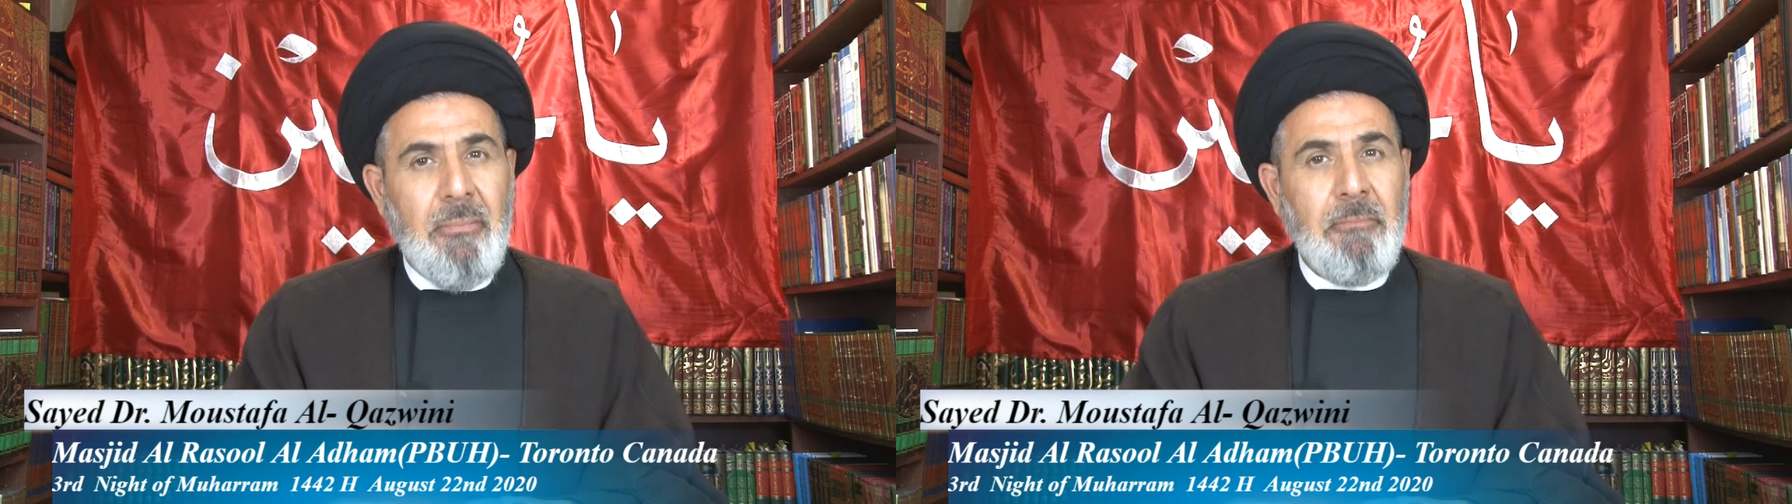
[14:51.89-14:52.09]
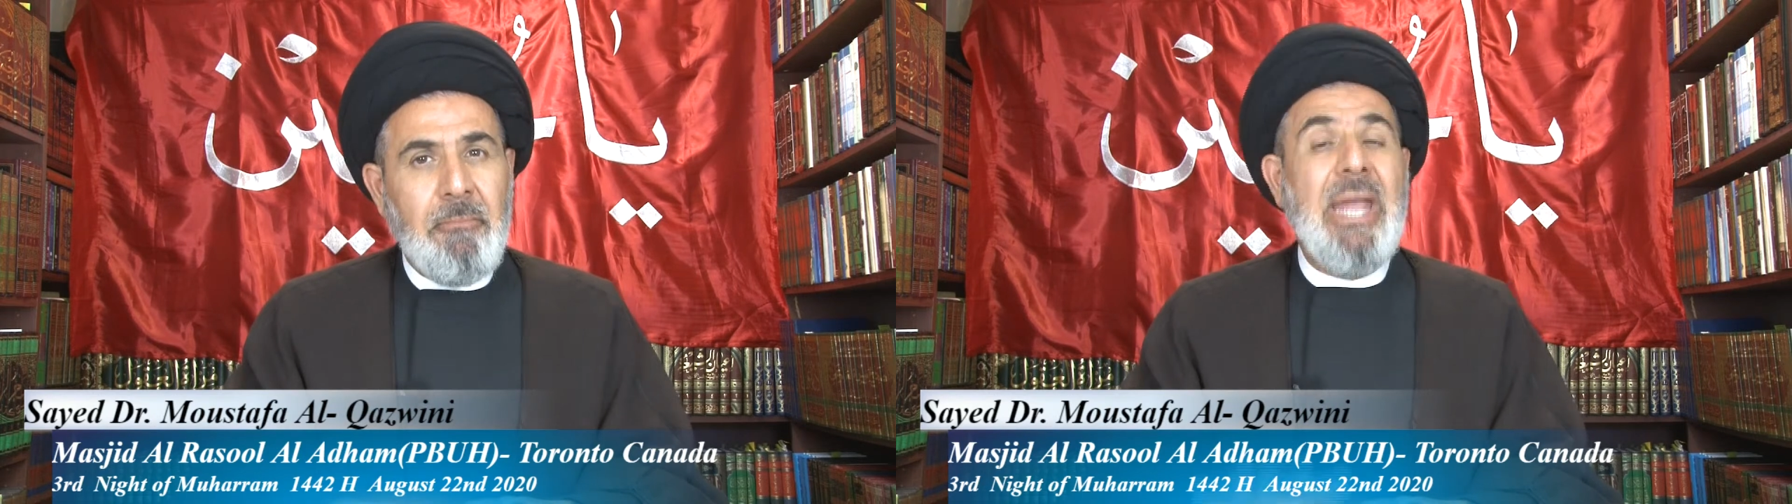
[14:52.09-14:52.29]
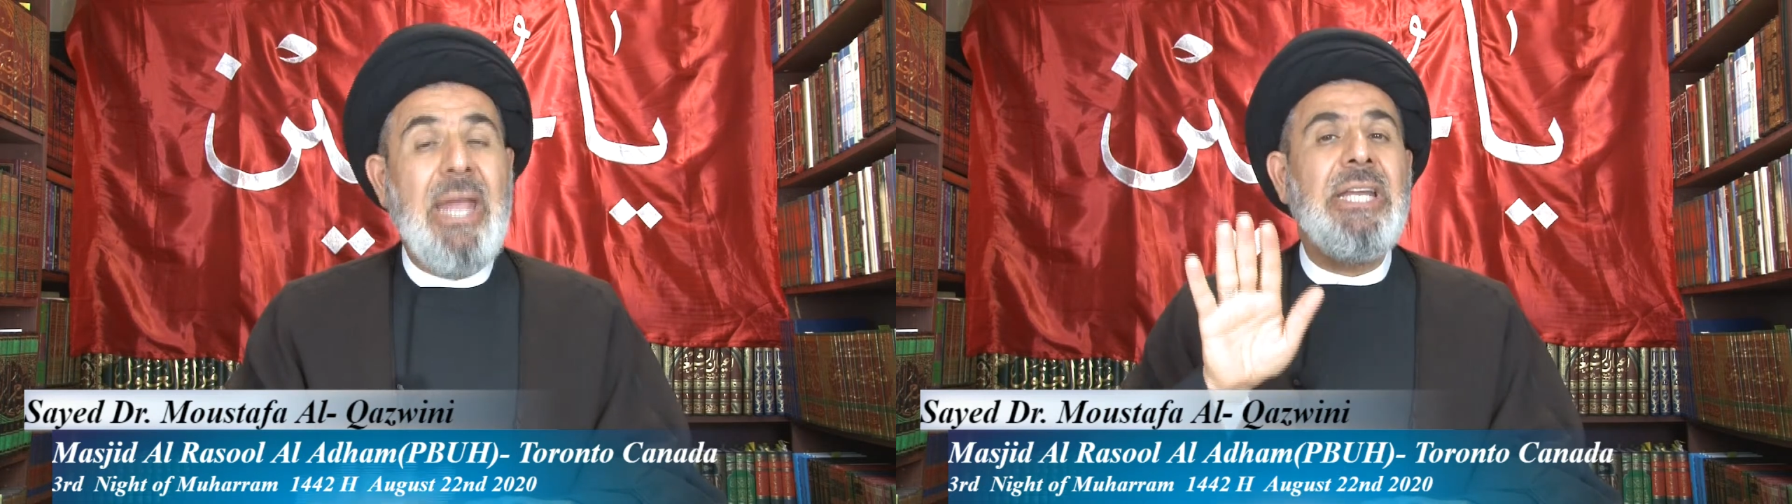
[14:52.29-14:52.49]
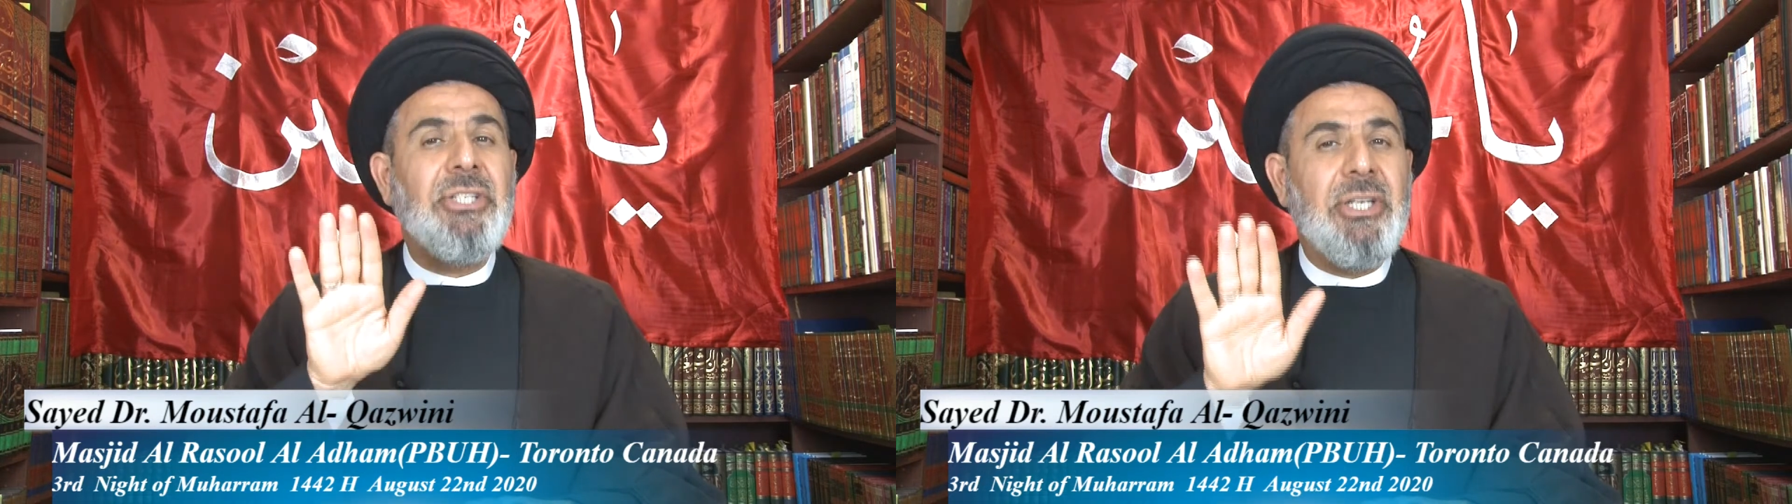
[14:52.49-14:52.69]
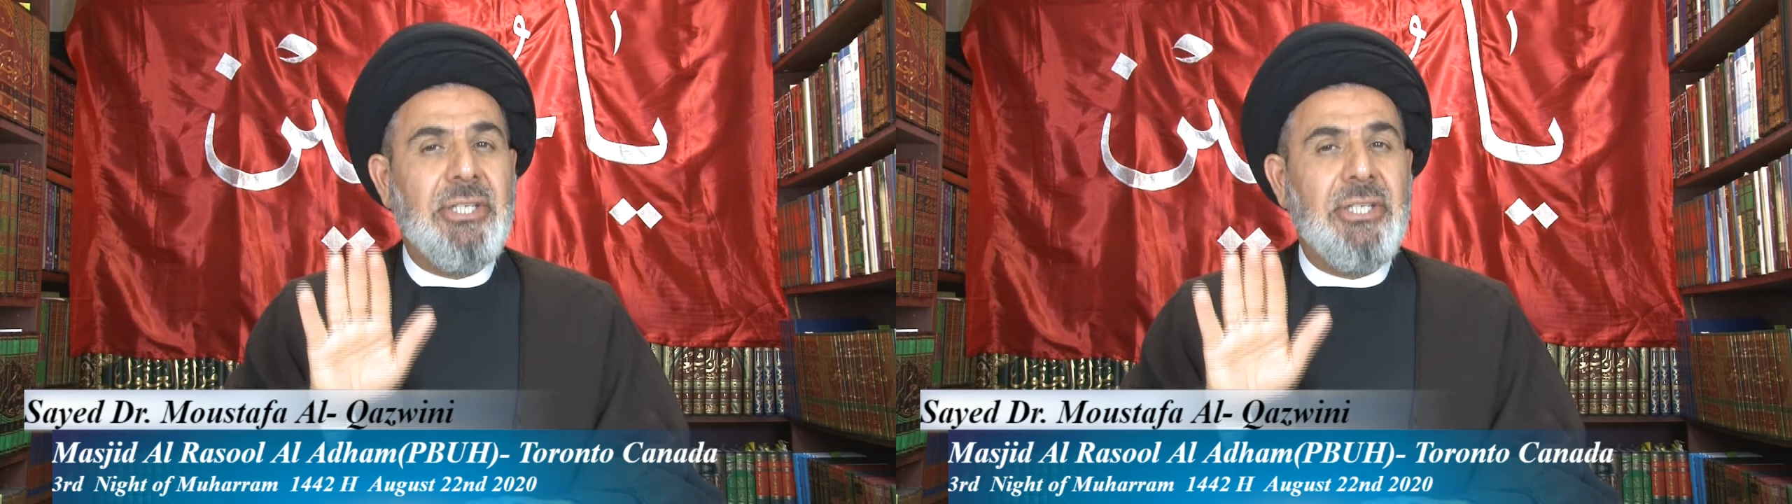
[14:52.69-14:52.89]
pay
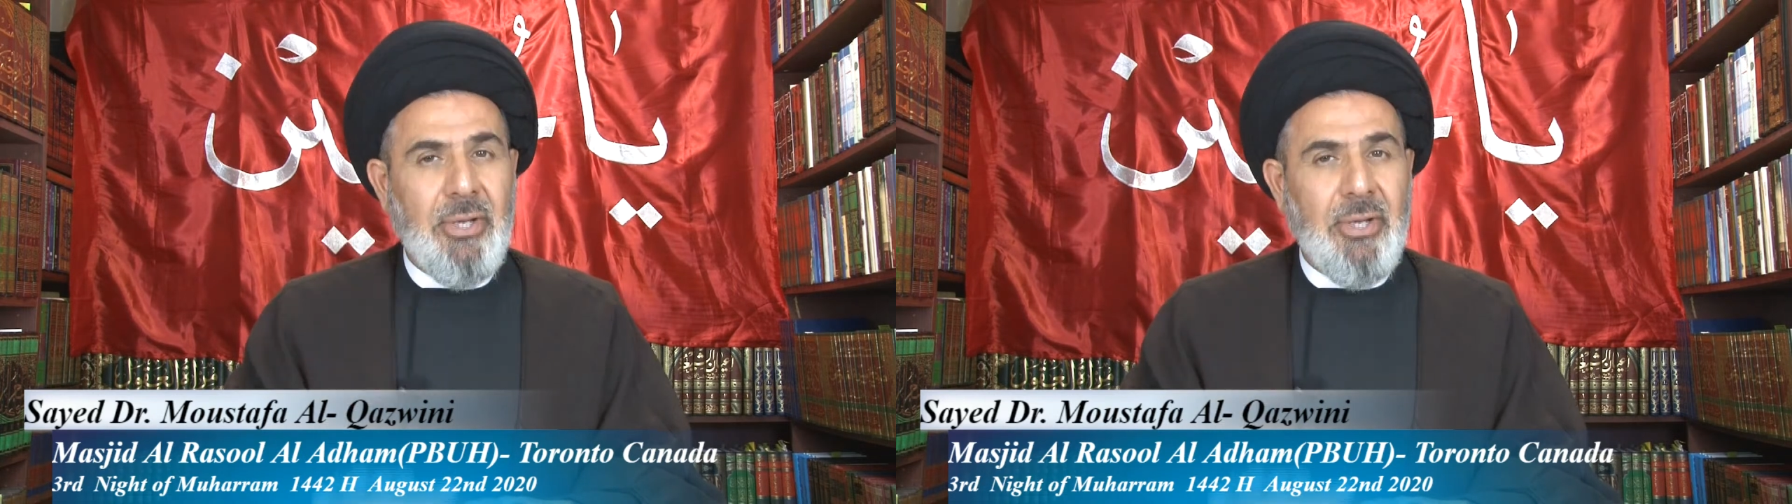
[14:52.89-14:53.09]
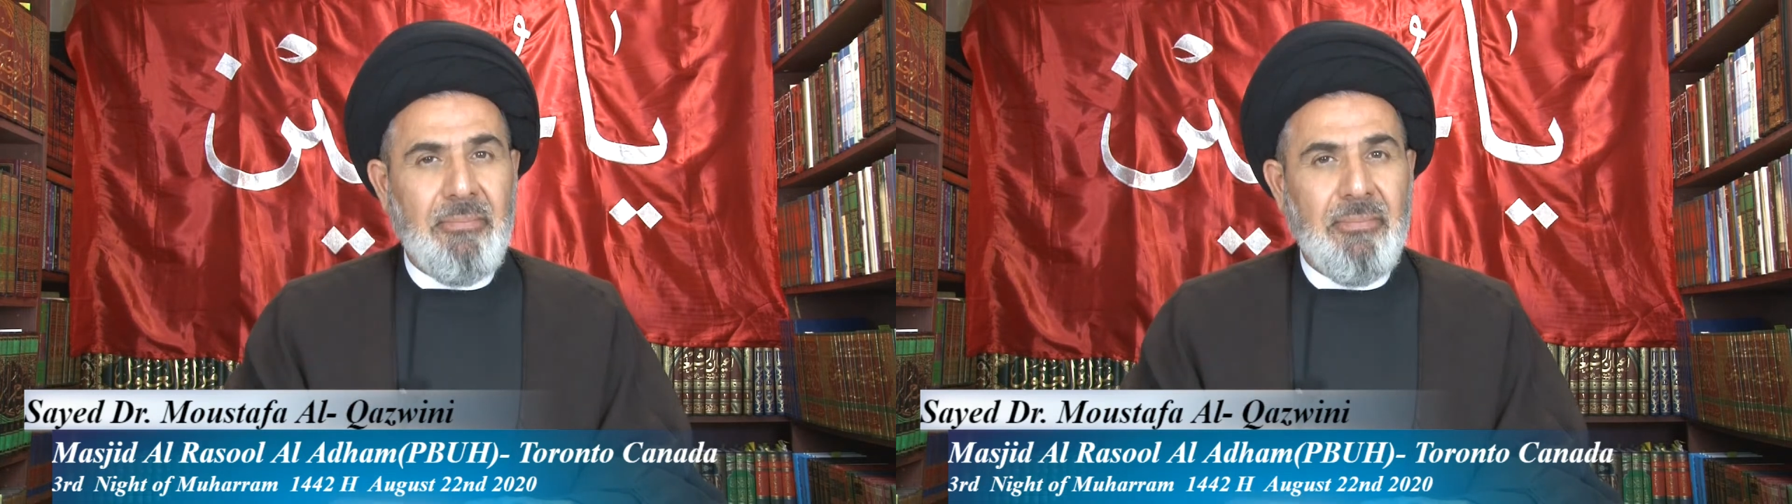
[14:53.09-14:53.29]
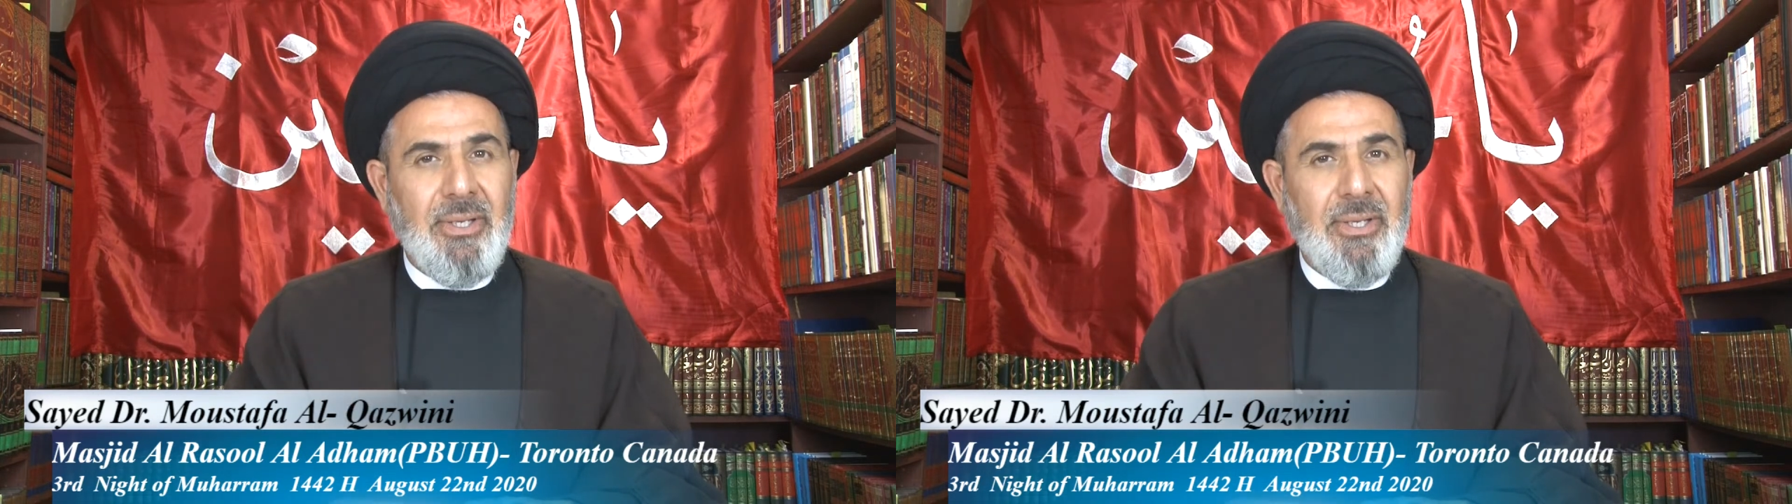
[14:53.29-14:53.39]
allegiance to him.